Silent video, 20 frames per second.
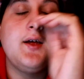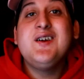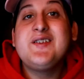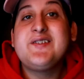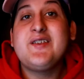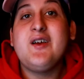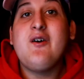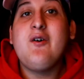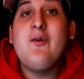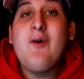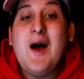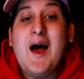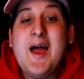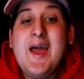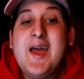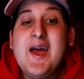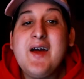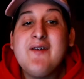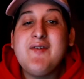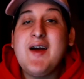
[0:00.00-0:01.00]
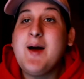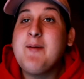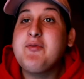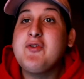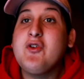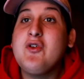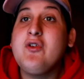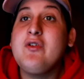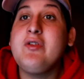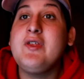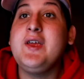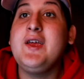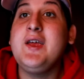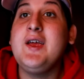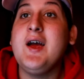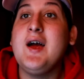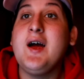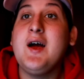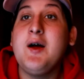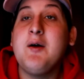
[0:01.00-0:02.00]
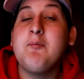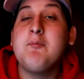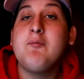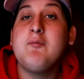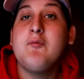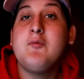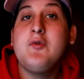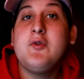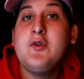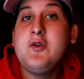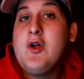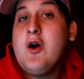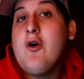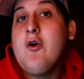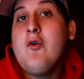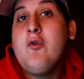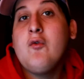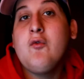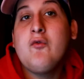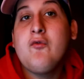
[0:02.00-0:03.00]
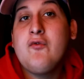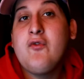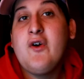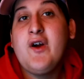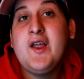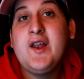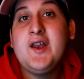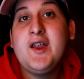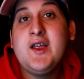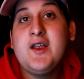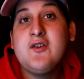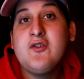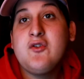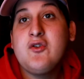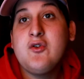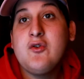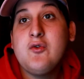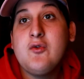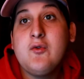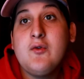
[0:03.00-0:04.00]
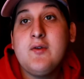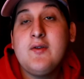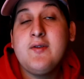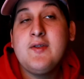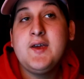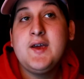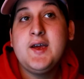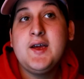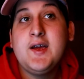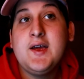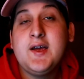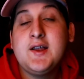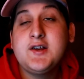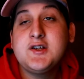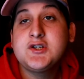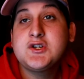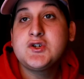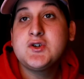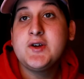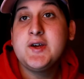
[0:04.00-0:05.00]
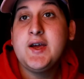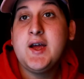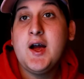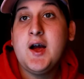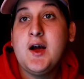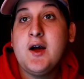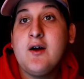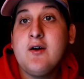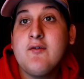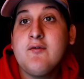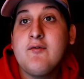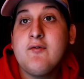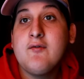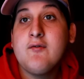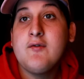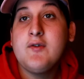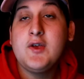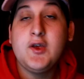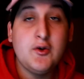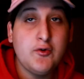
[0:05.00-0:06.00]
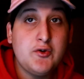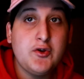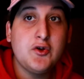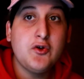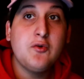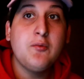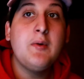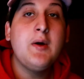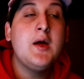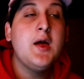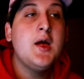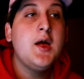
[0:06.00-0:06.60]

So I have absolutely no foot into the industry of YouTube.